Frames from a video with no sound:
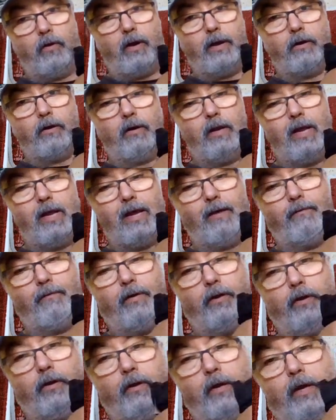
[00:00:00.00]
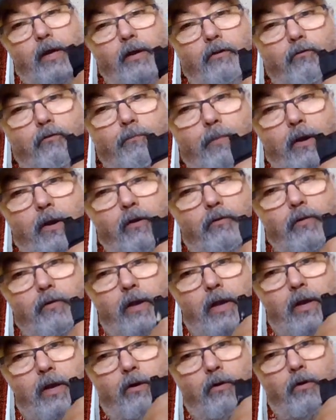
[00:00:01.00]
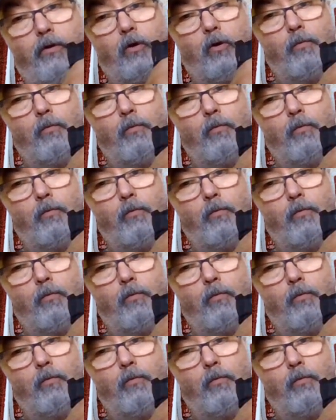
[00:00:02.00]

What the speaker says: have any space, any room,